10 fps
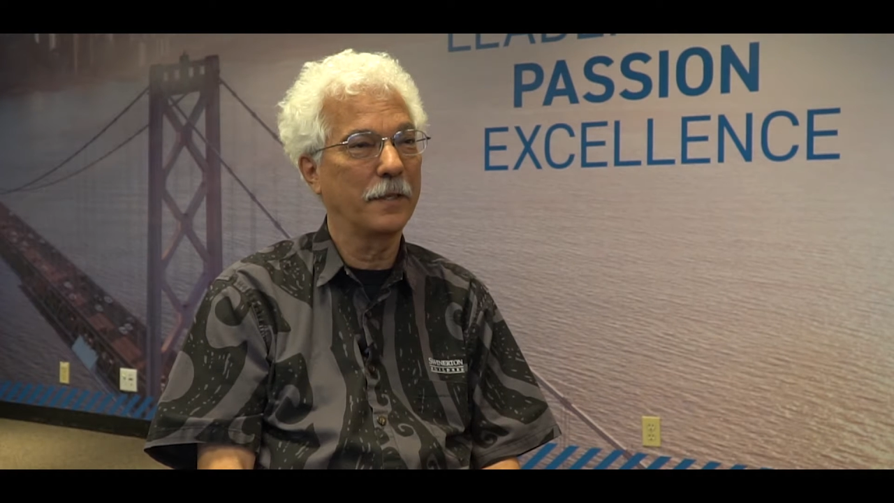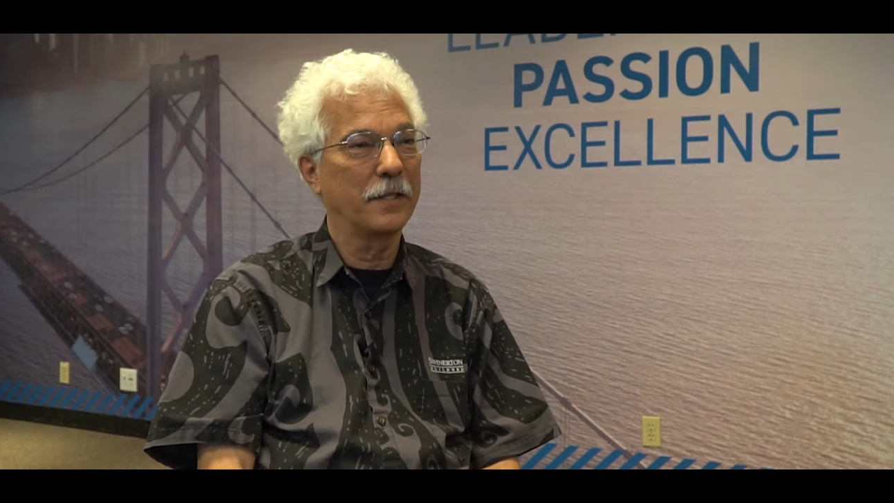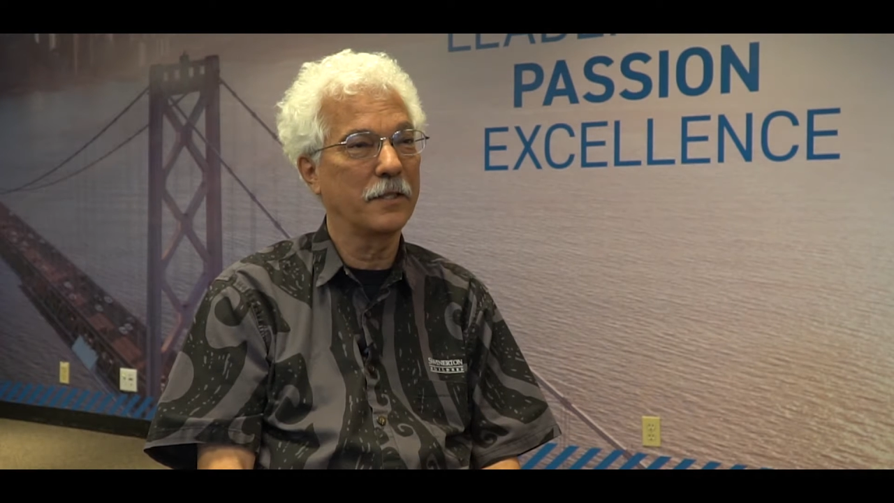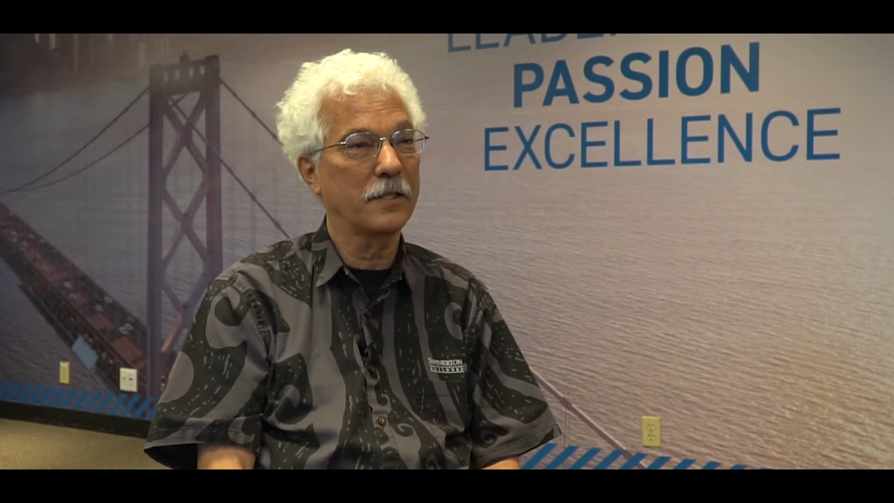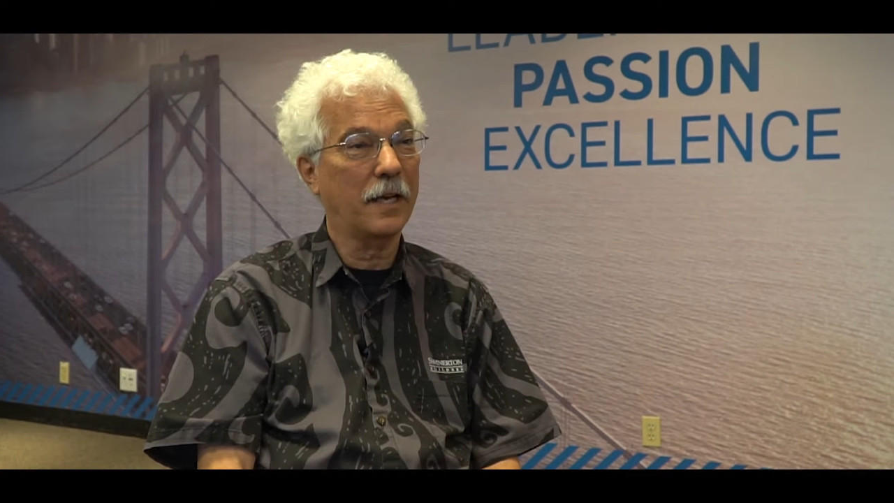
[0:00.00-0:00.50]
but
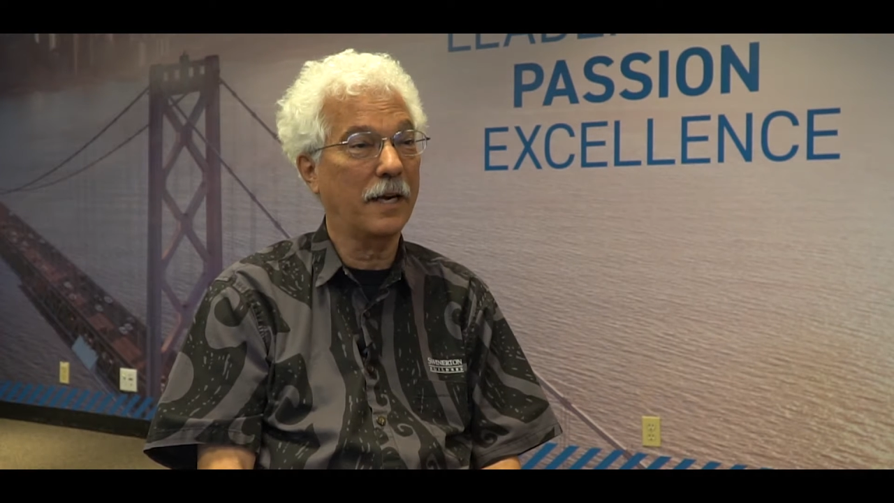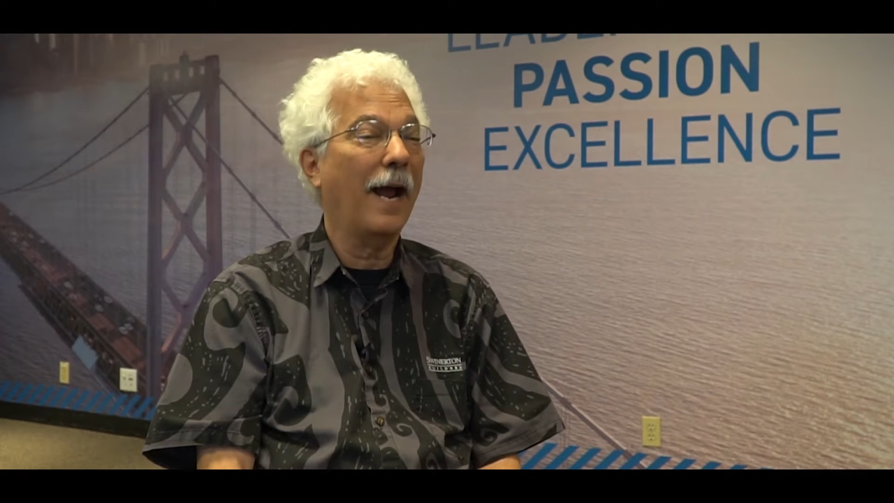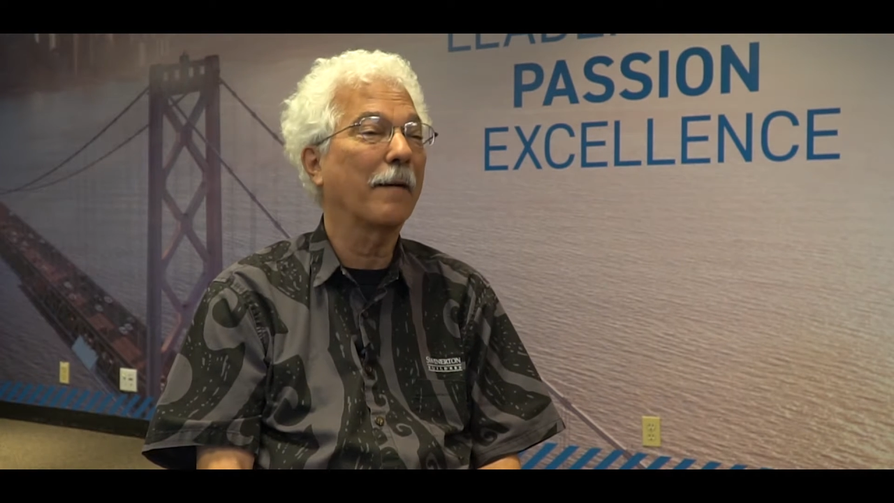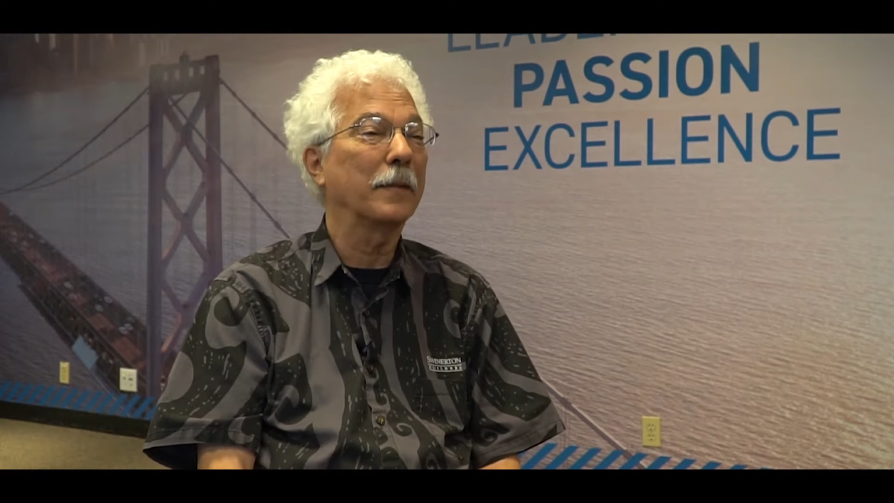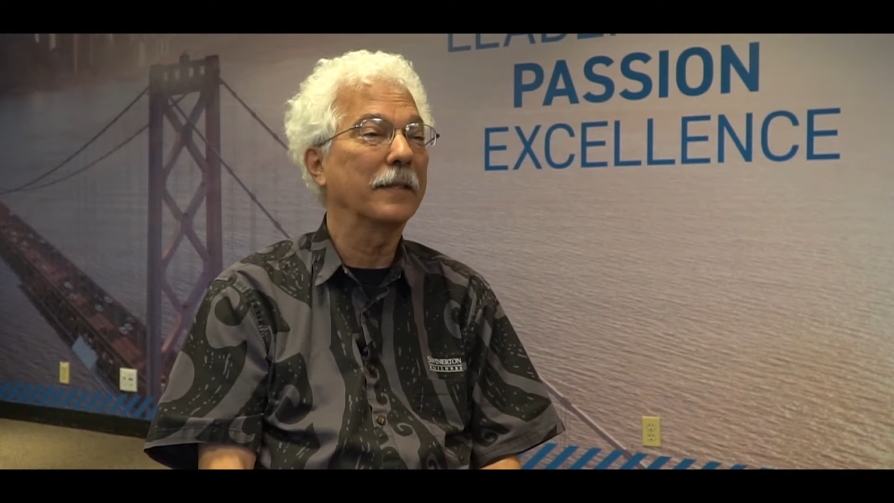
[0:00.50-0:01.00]
it just kind of
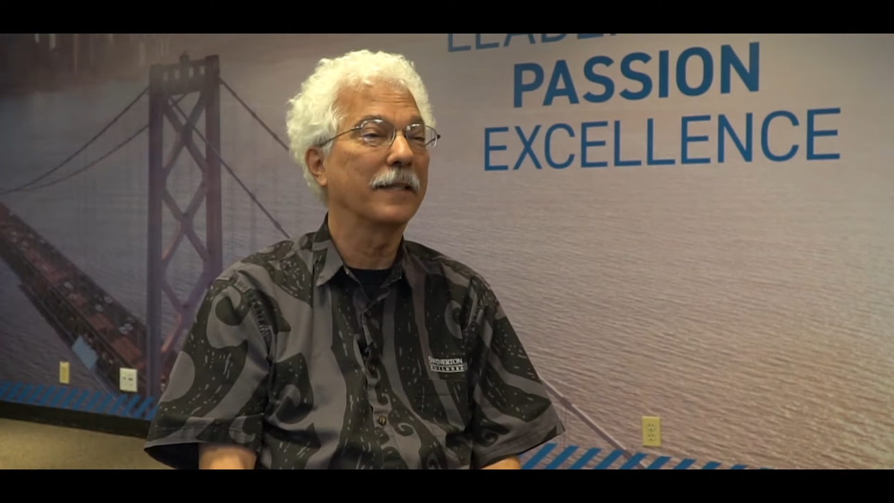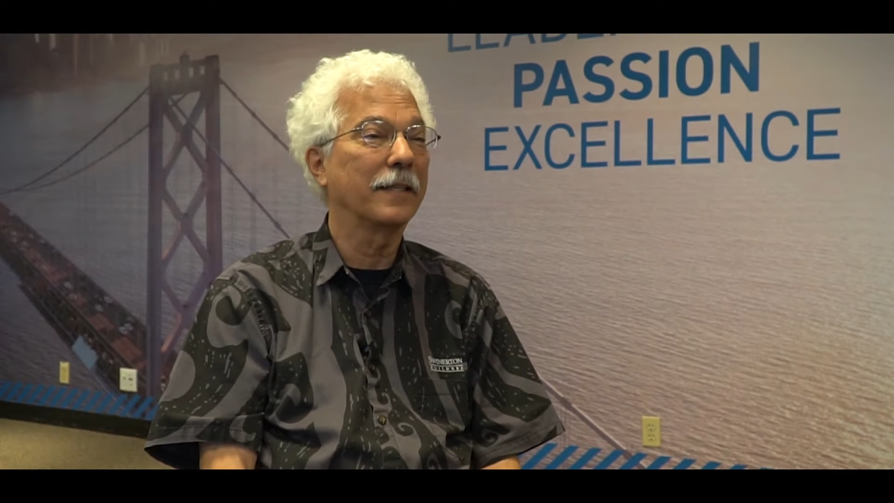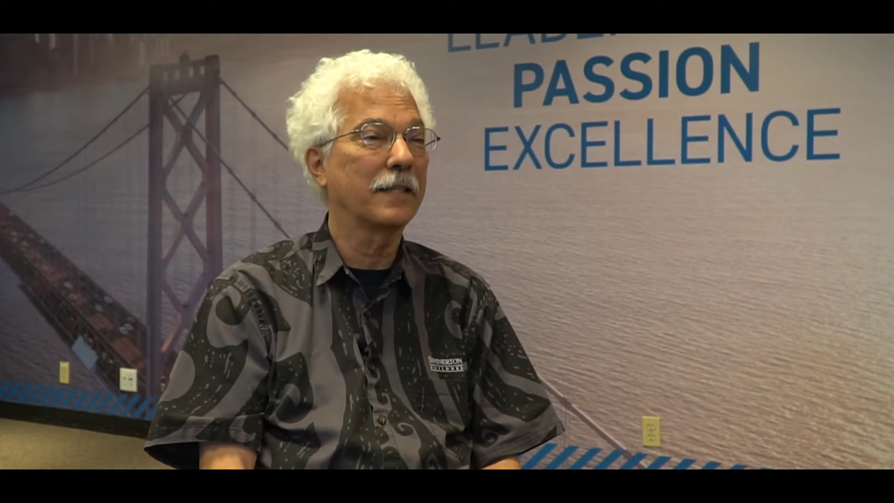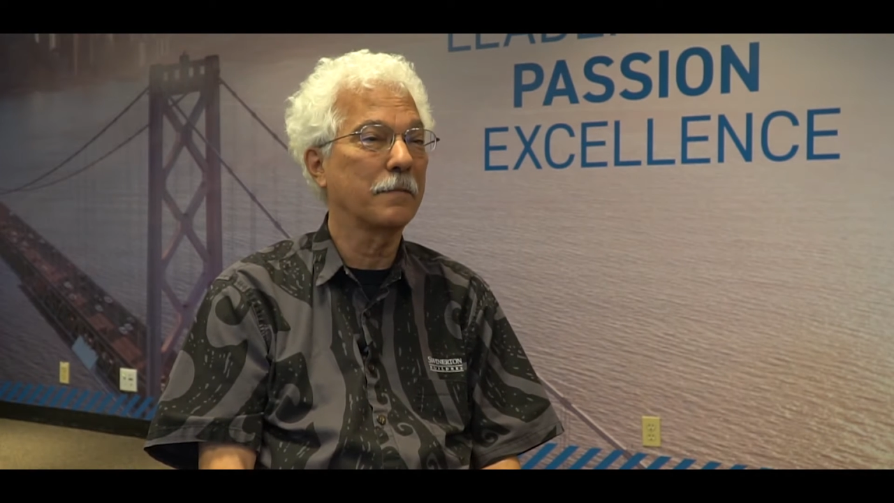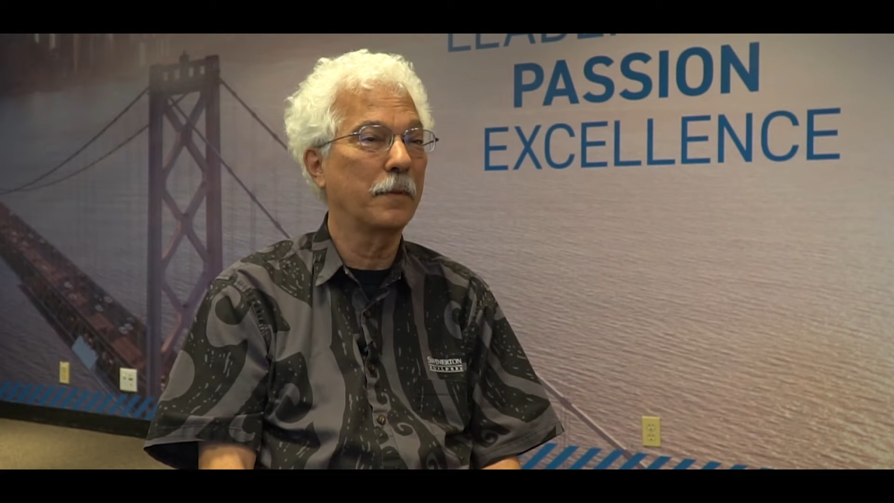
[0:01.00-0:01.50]
happened, and
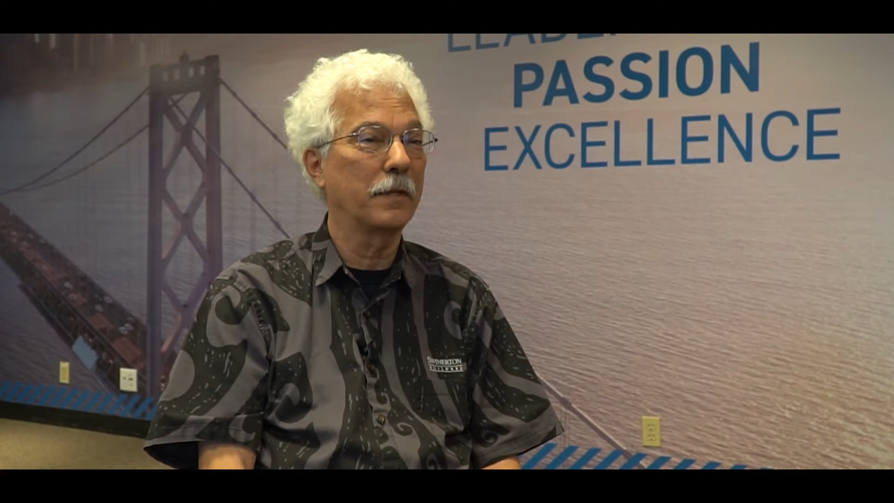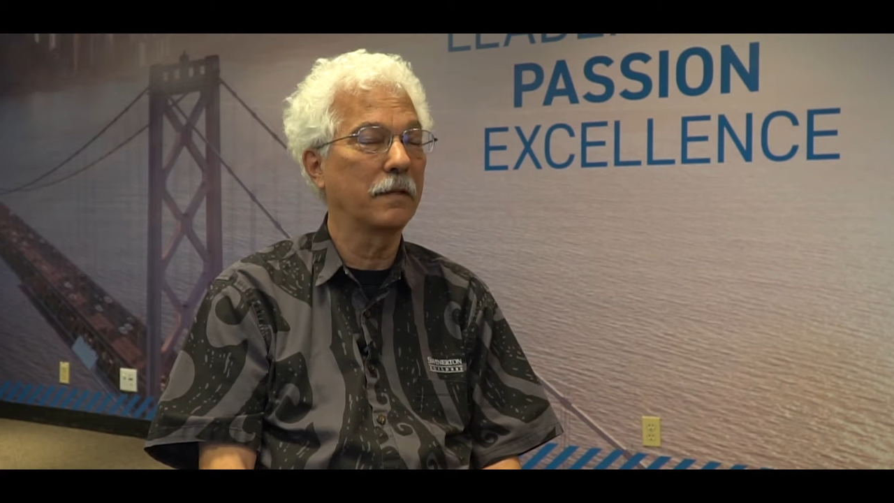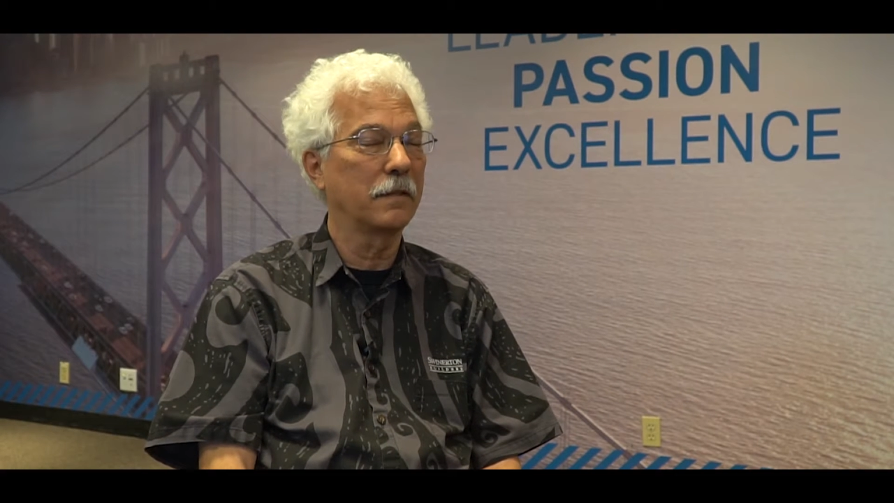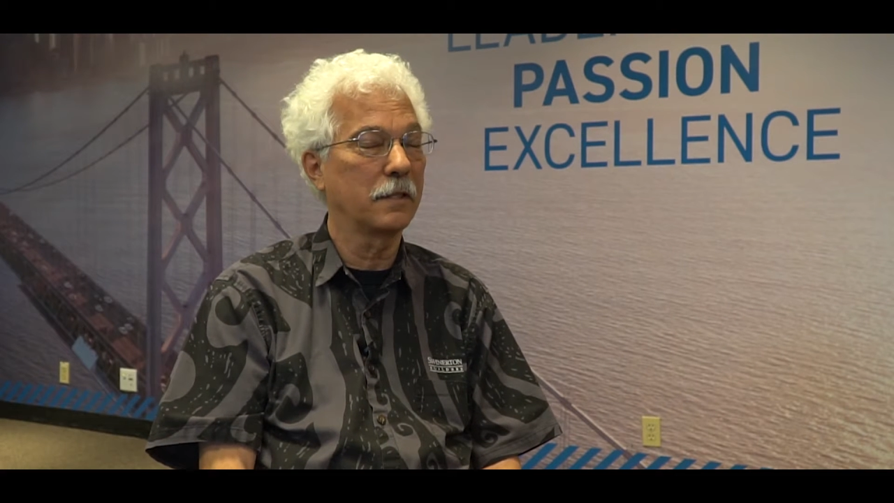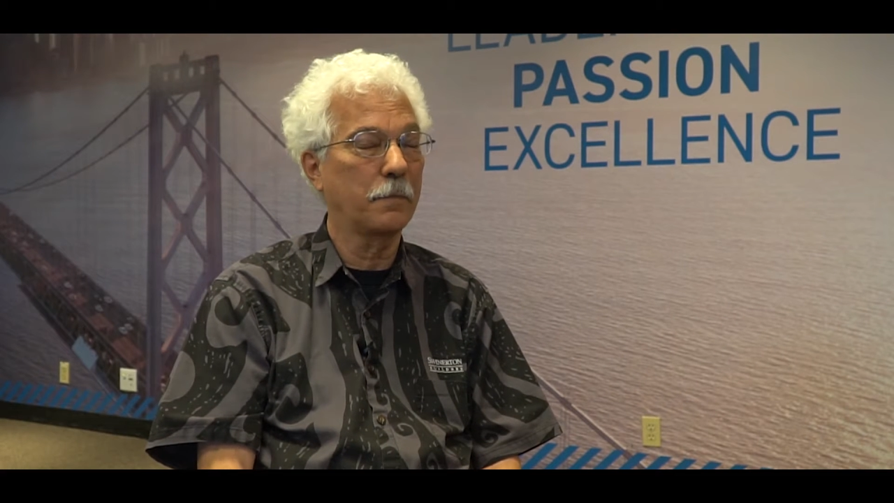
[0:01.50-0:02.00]
it's been